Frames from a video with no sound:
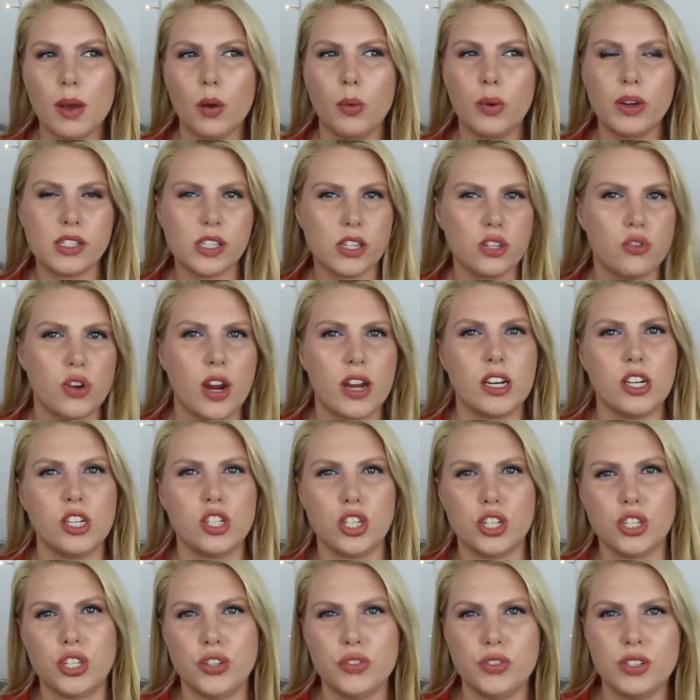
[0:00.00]
I wasn't trying to
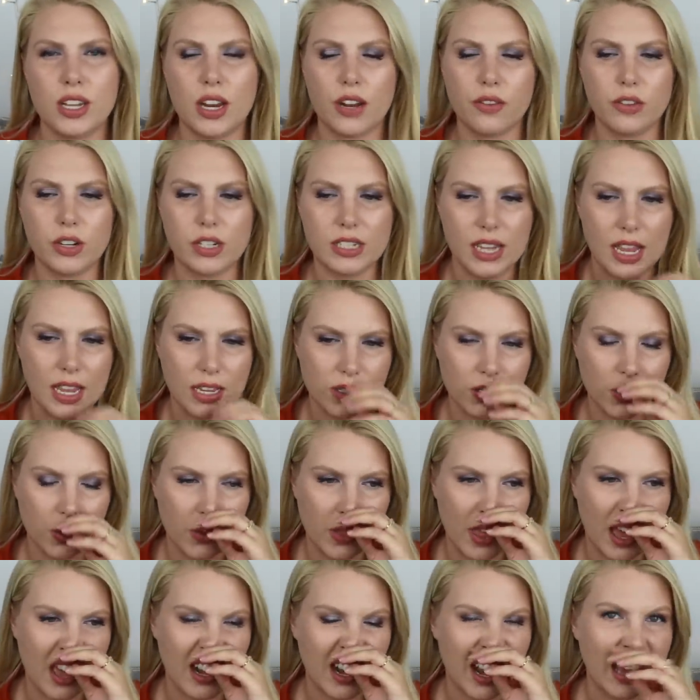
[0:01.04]
just use it every day so
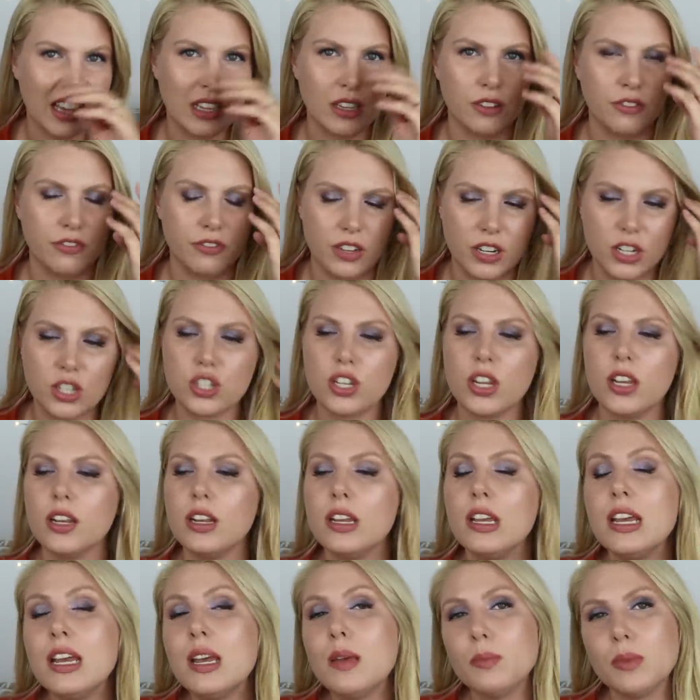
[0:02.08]
that I could finish
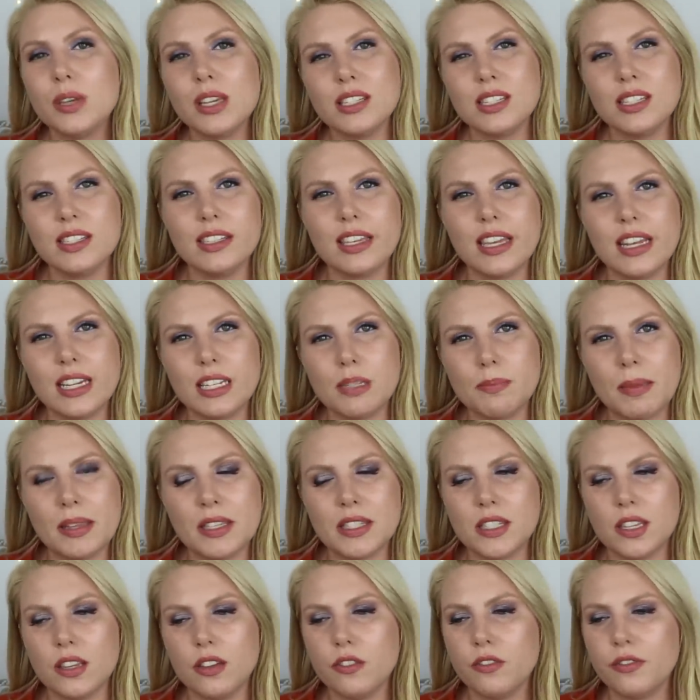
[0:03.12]
it, because it's an
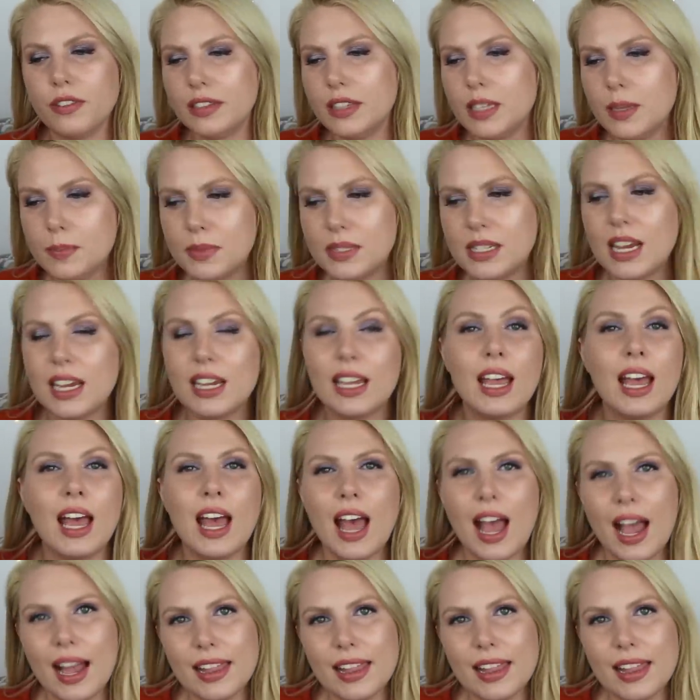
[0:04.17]
expensive lipstick.